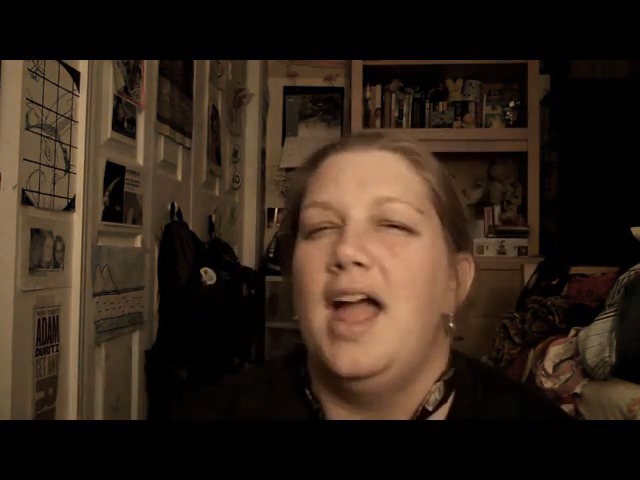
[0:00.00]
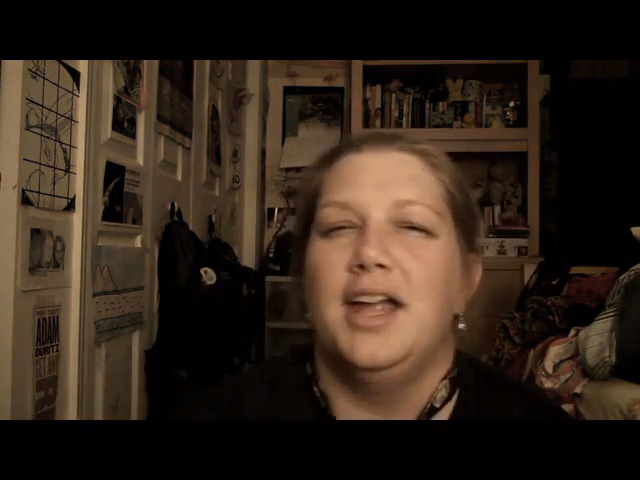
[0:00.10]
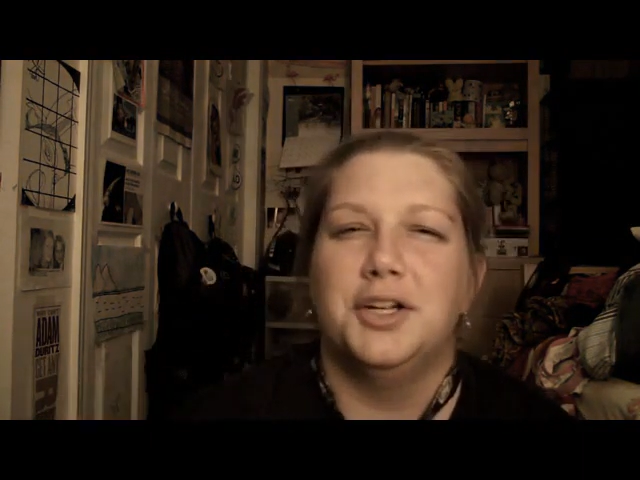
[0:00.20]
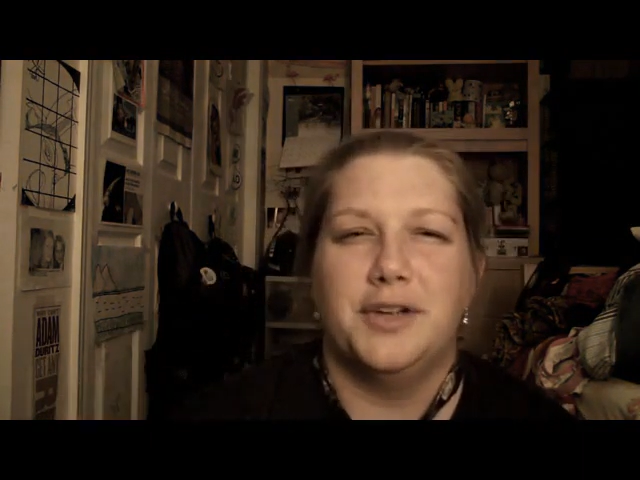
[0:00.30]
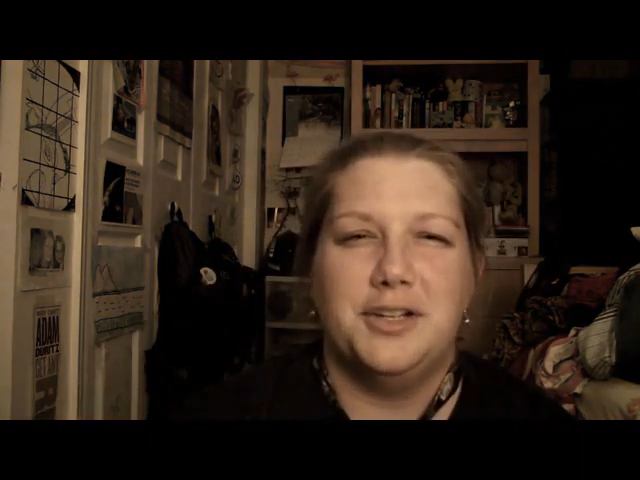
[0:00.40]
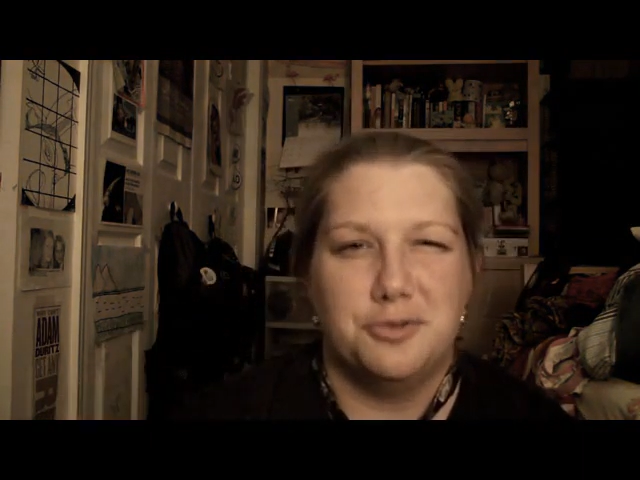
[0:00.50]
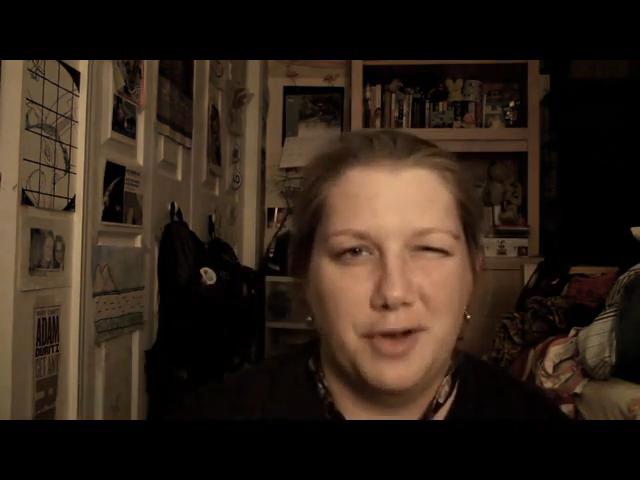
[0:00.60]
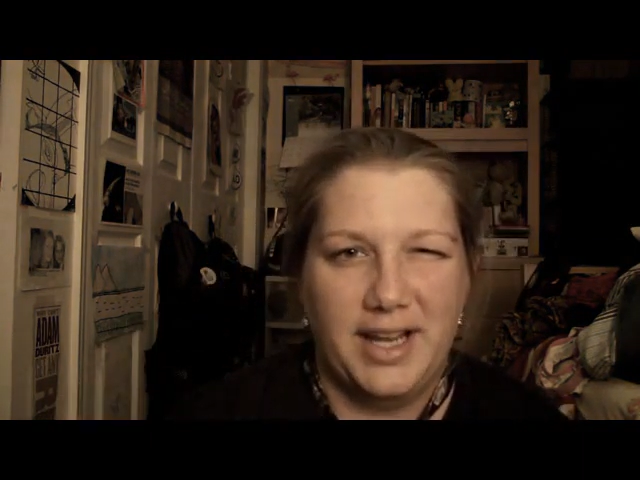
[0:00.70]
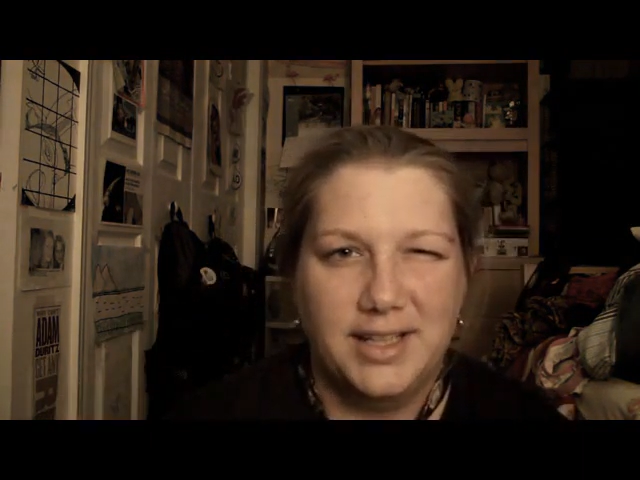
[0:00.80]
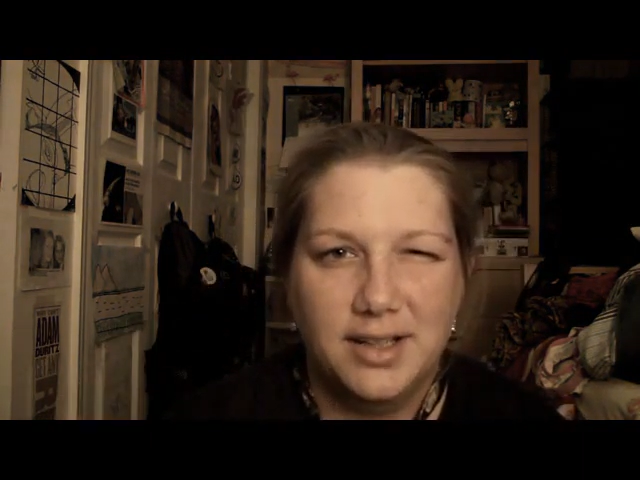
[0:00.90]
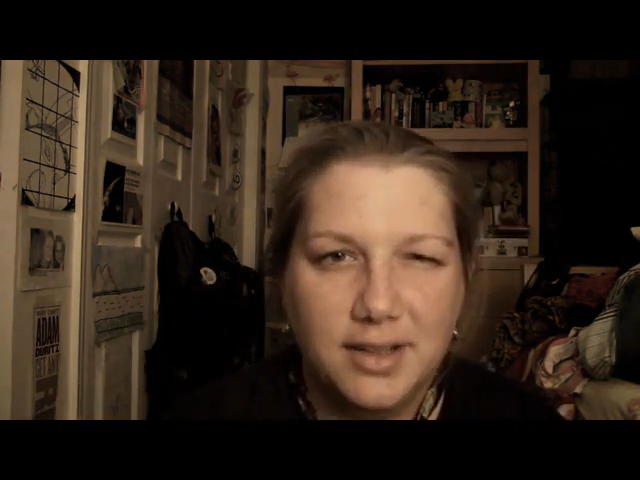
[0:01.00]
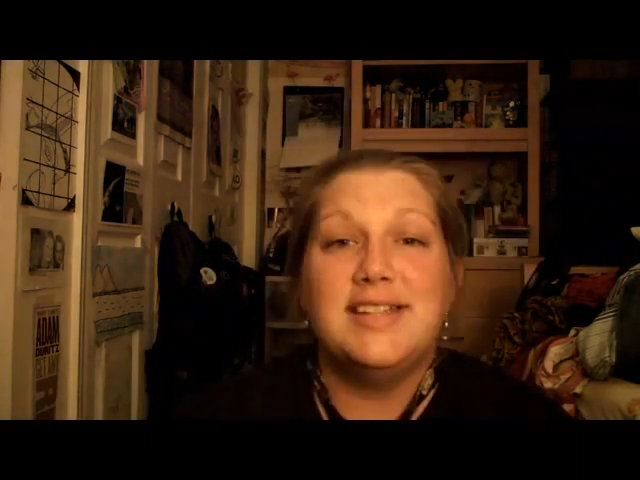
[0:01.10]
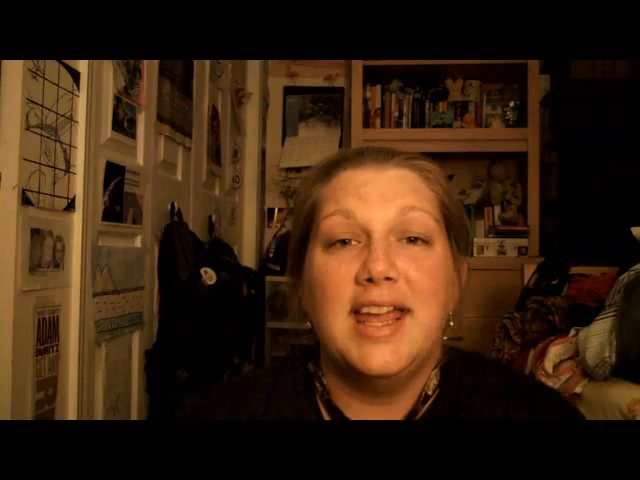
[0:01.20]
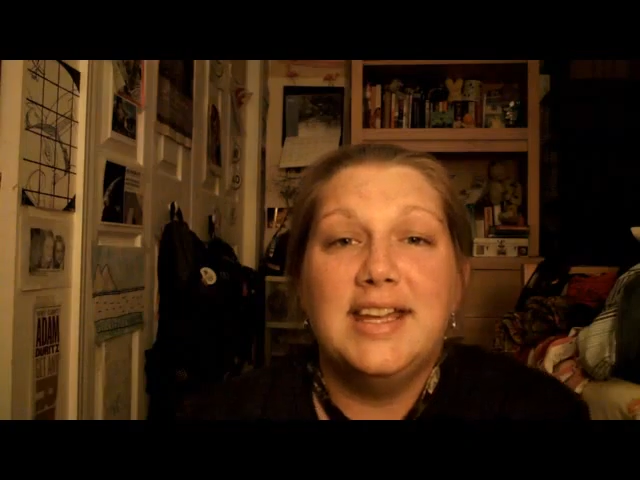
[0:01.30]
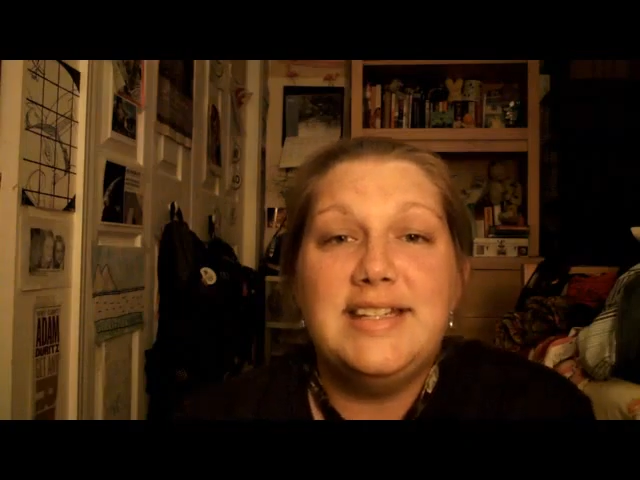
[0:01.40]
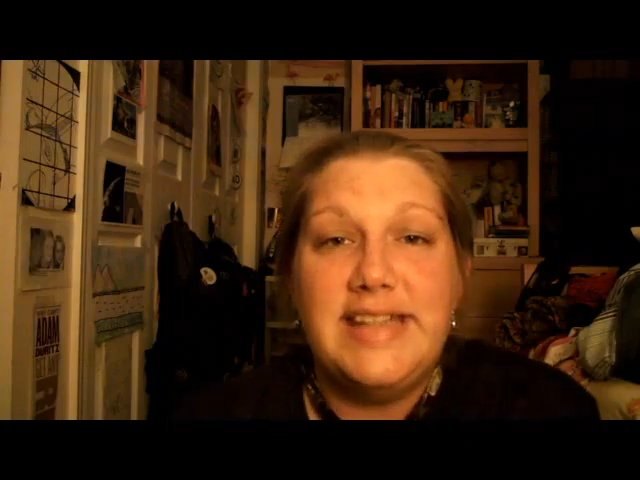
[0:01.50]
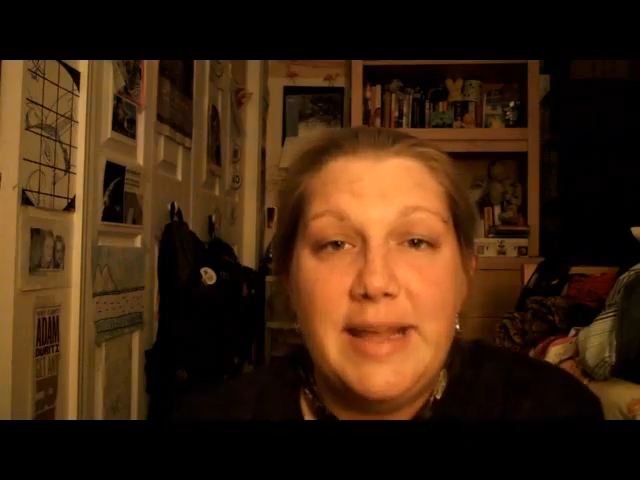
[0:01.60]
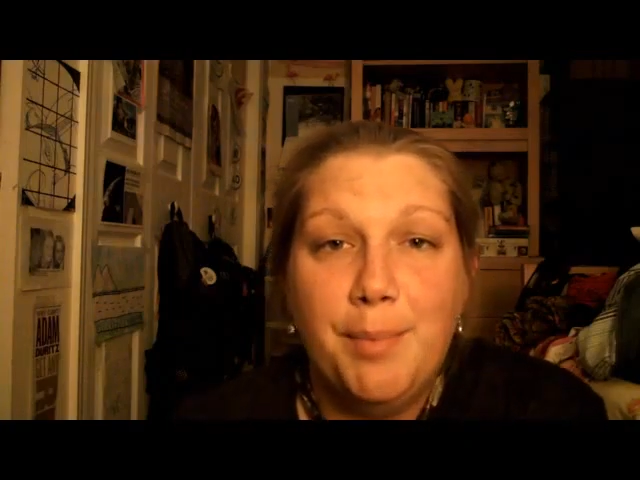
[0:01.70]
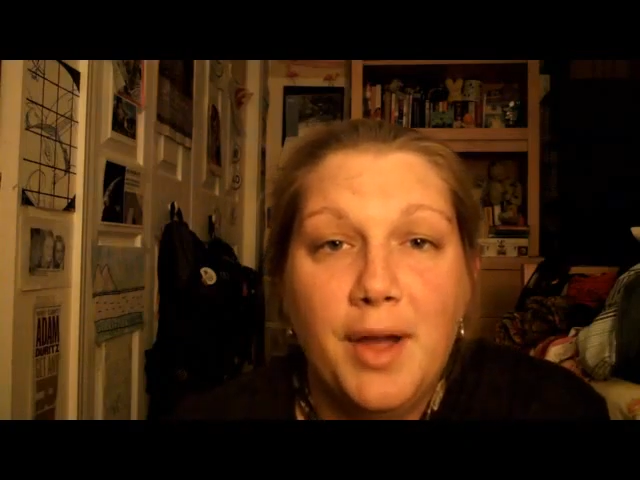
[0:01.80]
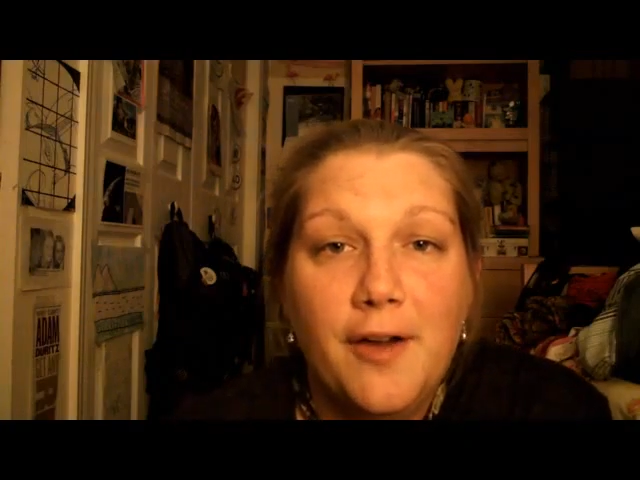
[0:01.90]
Angry drink. Take a
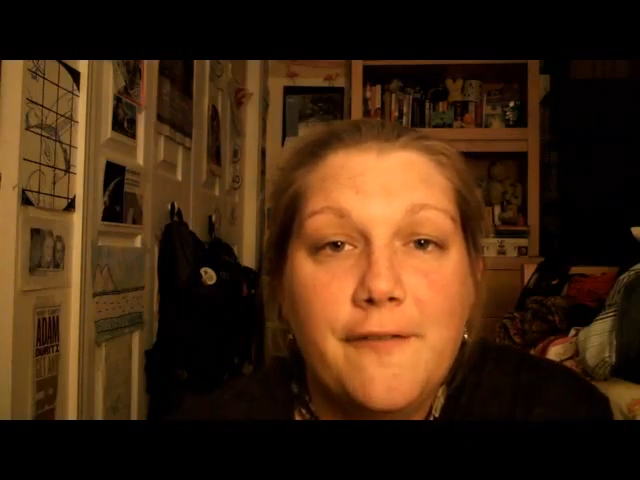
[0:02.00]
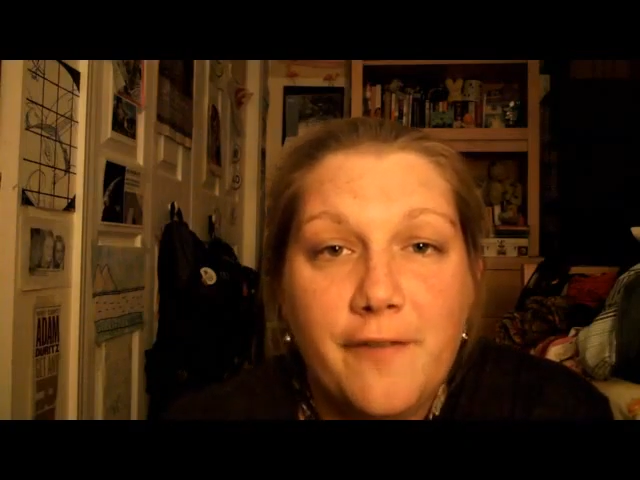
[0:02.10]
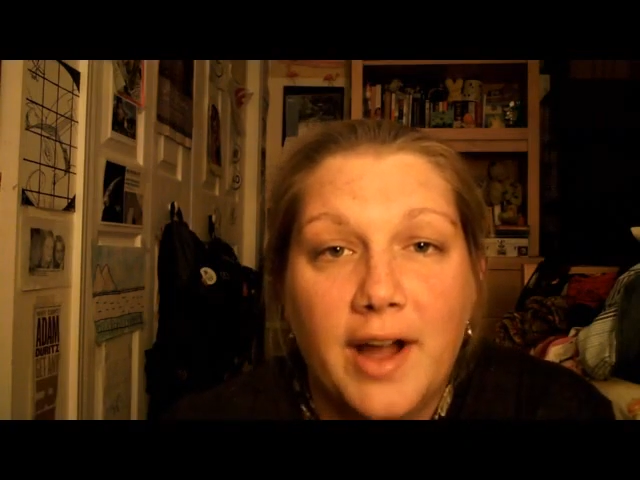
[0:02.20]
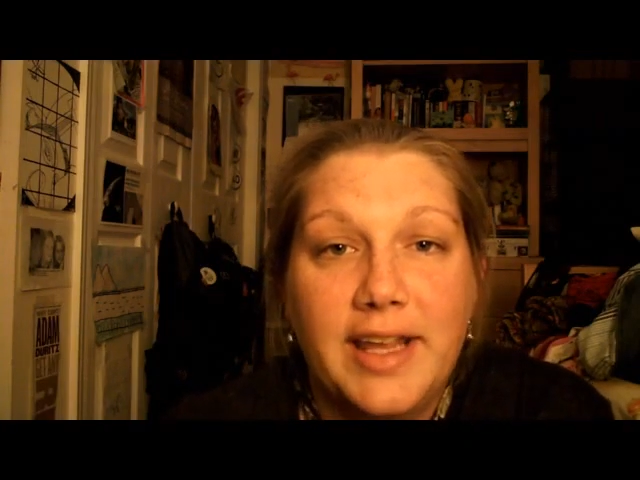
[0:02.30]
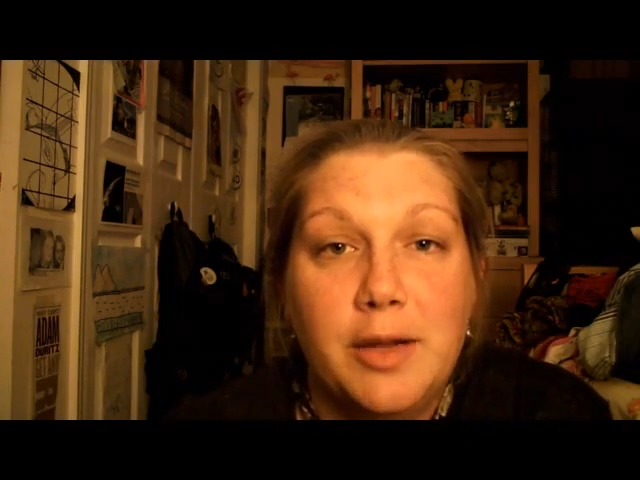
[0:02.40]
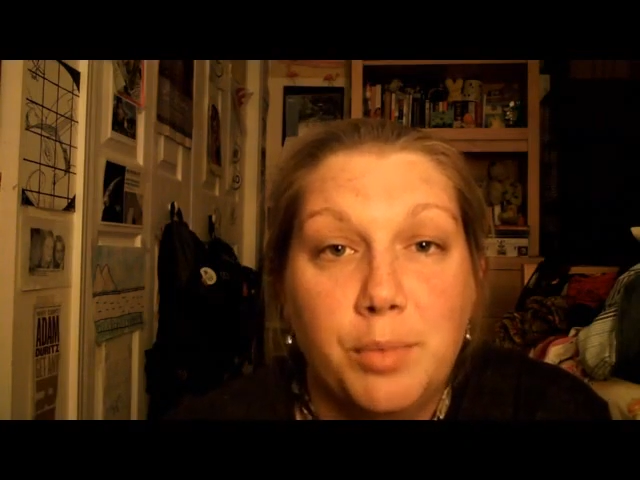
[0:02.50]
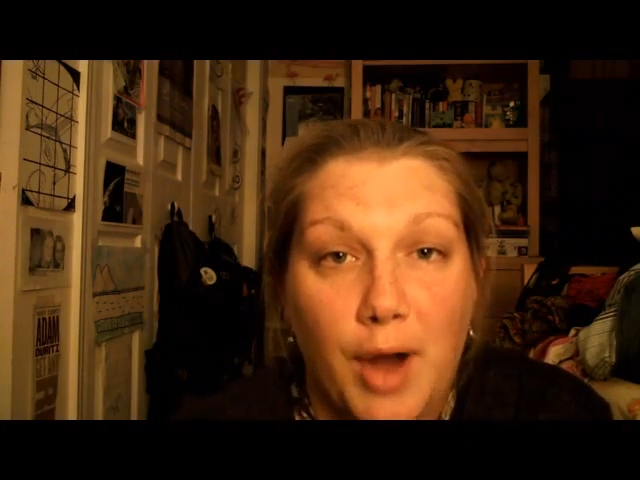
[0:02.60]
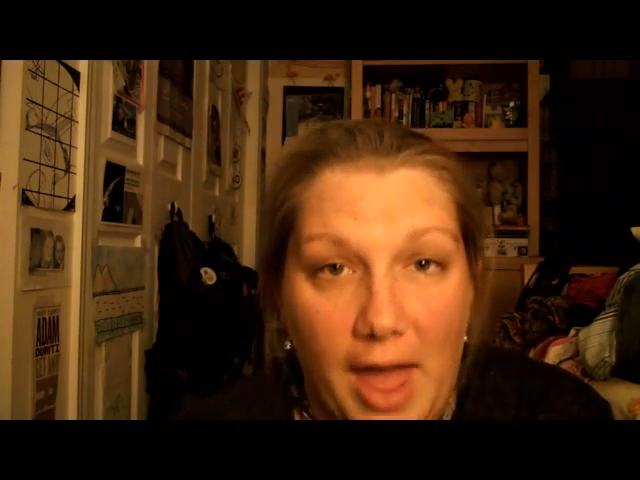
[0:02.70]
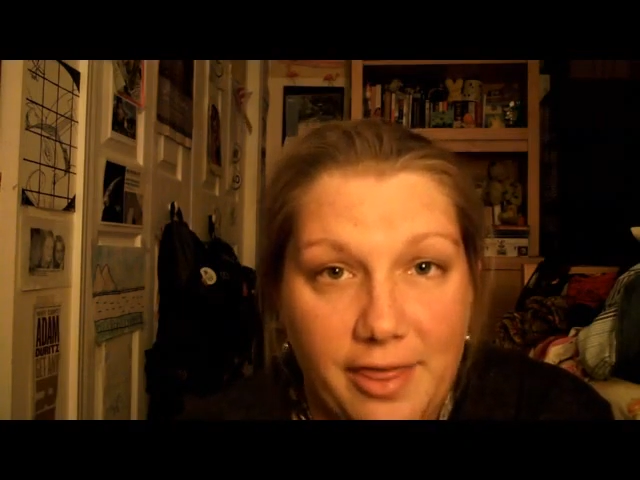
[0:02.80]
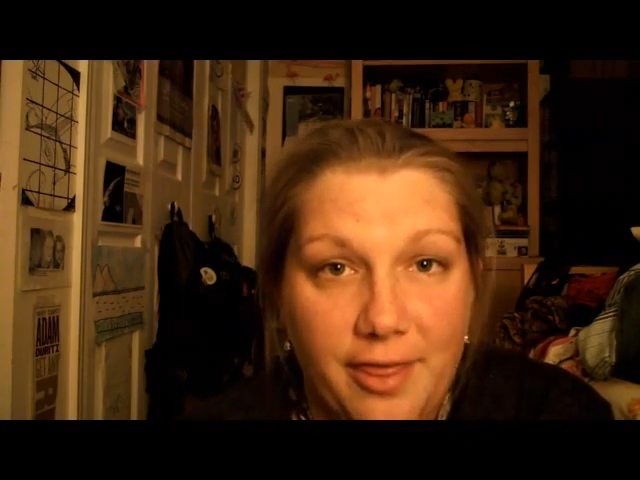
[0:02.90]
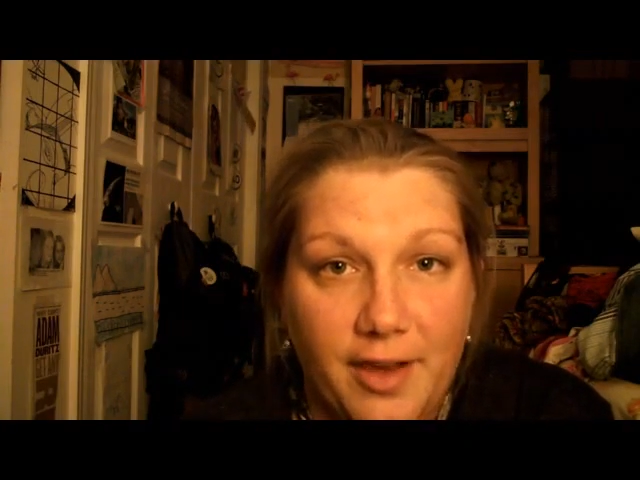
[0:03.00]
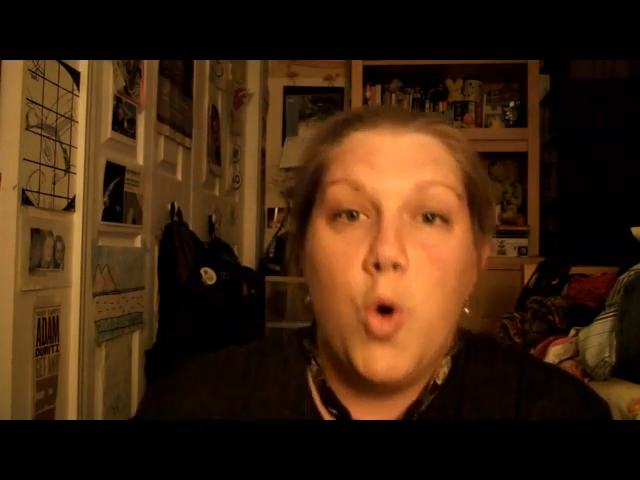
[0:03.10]
deep fucking breath.